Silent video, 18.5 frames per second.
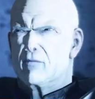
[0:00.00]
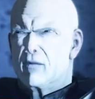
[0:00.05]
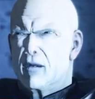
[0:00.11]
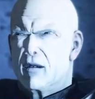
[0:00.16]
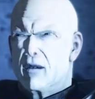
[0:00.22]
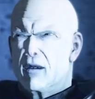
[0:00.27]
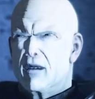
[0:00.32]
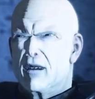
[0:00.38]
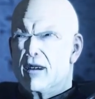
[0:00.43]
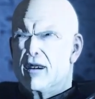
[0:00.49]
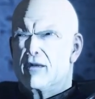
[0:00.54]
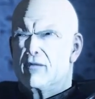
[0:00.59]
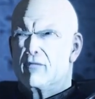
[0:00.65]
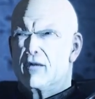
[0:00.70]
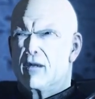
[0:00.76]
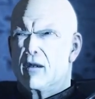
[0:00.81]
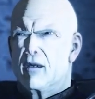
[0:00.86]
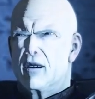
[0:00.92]
Good.
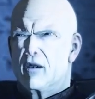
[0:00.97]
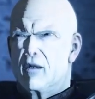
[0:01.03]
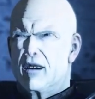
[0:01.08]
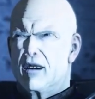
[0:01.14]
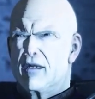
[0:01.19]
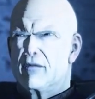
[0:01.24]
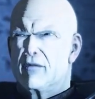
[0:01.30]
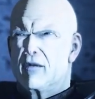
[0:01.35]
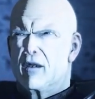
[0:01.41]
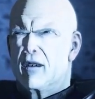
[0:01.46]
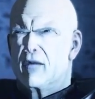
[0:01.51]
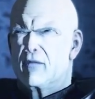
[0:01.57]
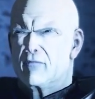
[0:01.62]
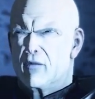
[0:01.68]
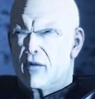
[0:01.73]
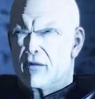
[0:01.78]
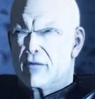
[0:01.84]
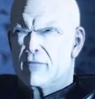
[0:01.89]
Then we have one less
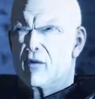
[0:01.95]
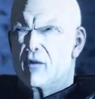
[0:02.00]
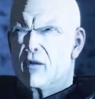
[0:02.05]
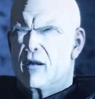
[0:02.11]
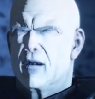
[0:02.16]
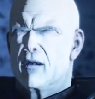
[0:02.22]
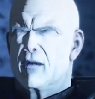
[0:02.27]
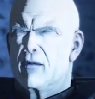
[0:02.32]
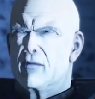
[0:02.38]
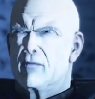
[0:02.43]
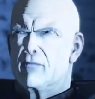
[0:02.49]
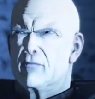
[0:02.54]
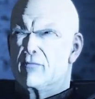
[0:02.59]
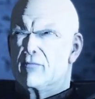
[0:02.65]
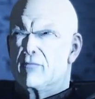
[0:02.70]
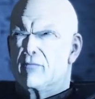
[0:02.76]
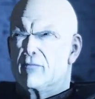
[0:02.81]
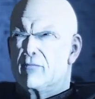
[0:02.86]
threat to worry about.
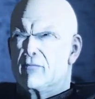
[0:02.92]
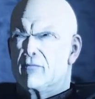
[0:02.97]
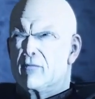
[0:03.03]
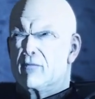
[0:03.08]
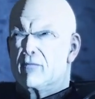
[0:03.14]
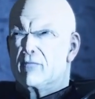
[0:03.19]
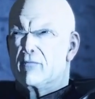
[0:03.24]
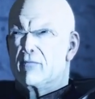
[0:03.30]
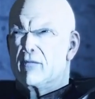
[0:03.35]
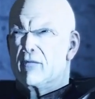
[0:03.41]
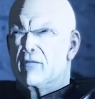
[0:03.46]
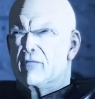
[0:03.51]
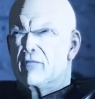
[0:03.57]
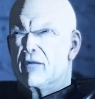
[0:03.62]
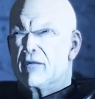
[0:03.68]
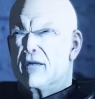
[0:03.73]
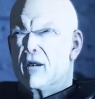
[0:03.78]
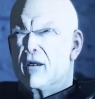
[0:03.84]
Good.
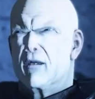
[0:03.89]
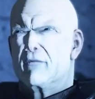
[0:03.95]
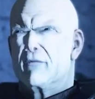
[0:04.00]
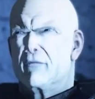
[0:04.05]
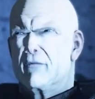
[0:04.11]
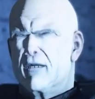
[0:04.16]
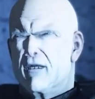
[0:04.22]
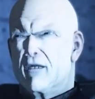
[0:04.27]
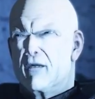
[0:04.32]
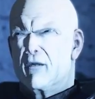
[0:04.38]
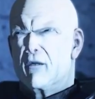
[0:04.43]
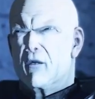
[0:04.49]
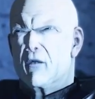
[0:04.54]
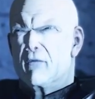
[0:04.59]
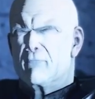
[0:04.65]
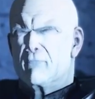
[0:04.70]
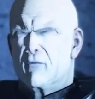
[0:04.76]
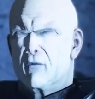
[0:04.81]
Was there anything
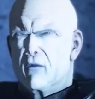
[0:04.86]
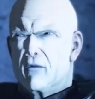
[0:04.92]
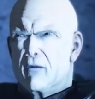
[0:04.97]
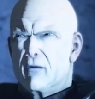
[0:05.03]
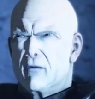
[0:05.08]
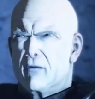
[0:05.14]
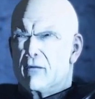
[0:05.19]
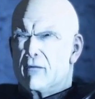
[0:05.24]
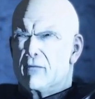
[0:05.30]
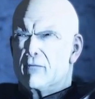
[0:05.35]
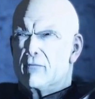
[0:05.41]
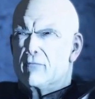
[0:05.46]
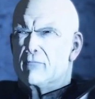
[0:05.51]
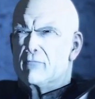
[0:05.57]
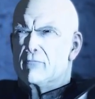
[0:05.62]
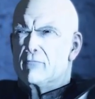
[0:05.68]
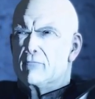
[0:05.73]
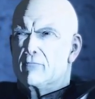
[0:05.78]
else to report?
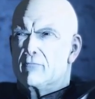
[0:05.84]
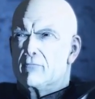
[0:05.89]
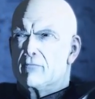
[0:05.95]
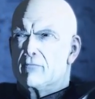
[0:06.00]
Yep.